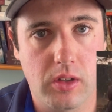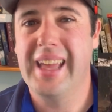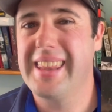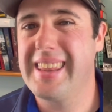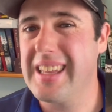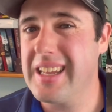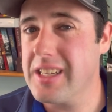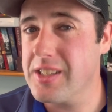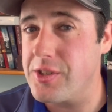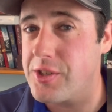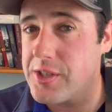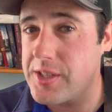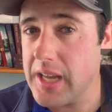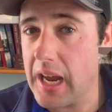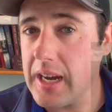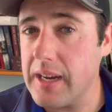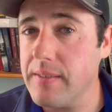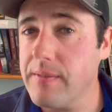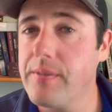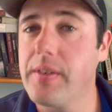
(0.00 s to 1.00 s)
The
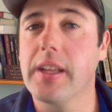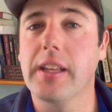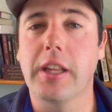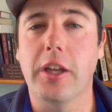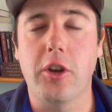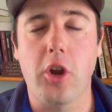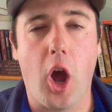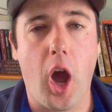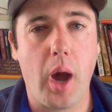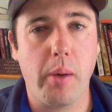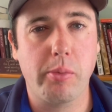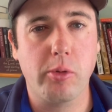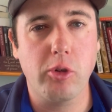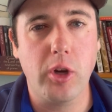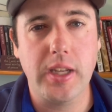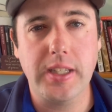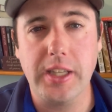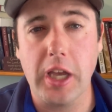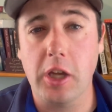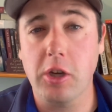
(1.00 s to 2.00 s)
insane villain
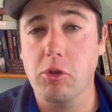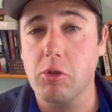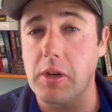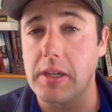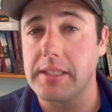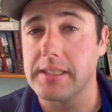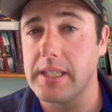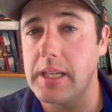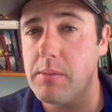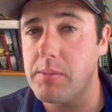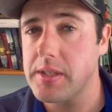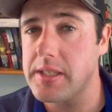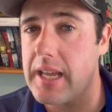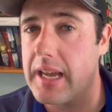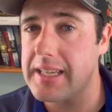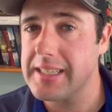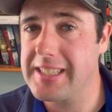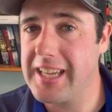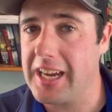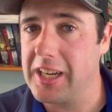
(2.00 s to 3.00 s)
operates under a
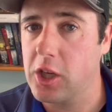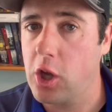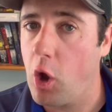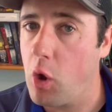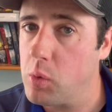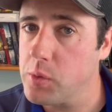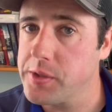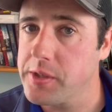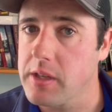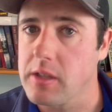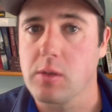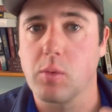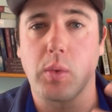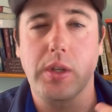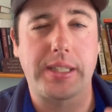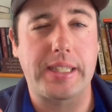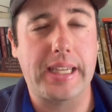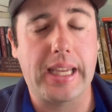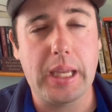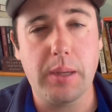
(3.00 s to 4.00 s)
deep-set psychosis
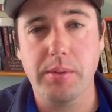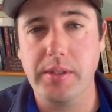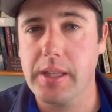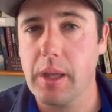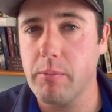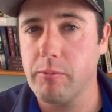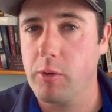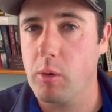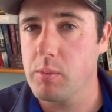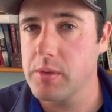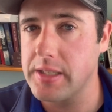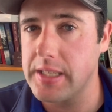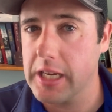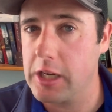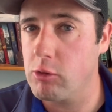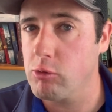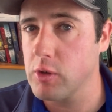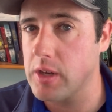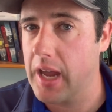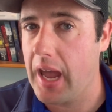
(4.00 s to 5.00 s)
which keeps them from
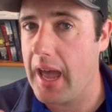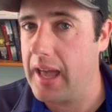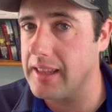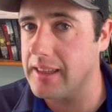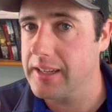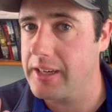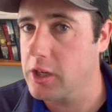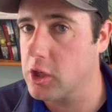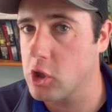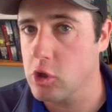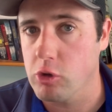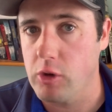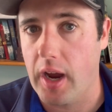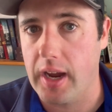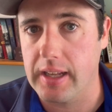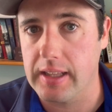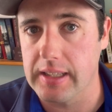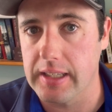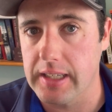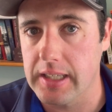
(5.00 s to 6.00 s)
seeing reality
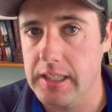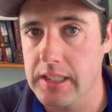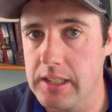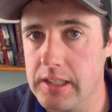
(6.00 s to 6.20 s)
correctly.